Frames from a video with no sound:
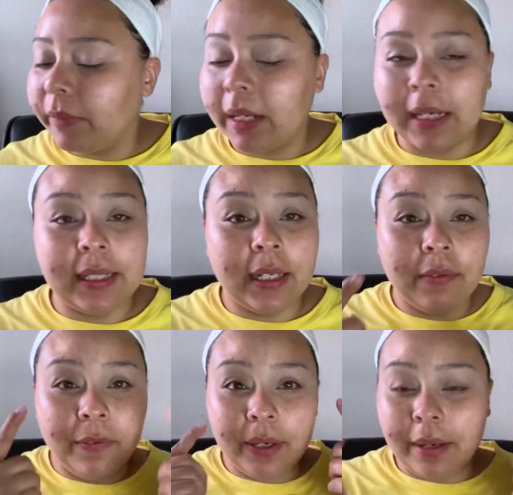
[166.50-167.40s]
And I did
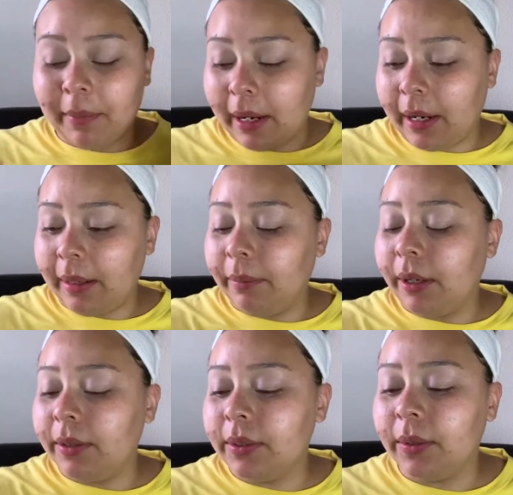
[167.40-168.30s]
forget my
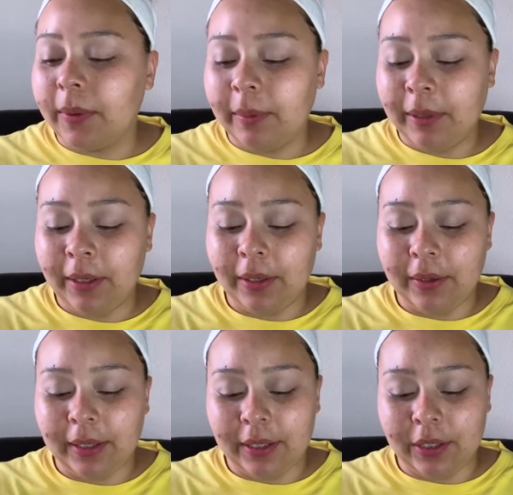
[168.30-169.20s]
eyebrows, so what I'm gonna go
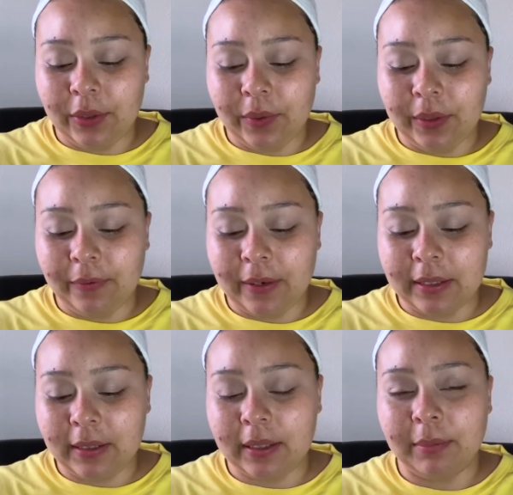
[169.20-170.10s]
ahead and do really
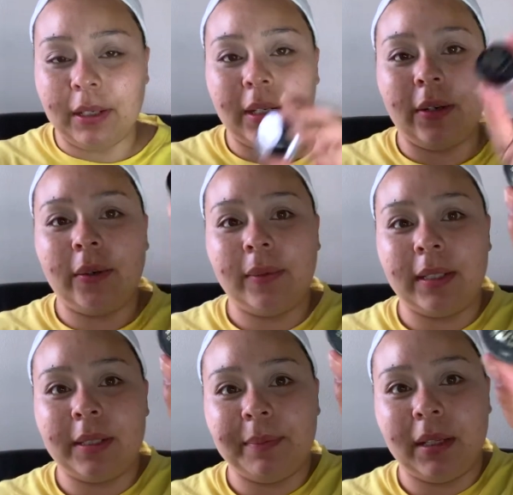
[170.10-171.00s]
fast is I'm gonna go in with
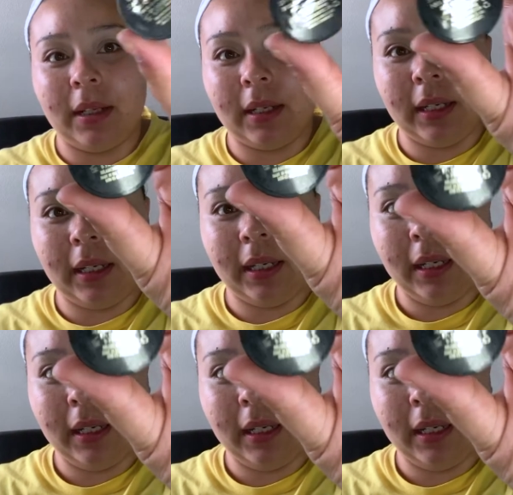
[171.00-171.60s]
this Milani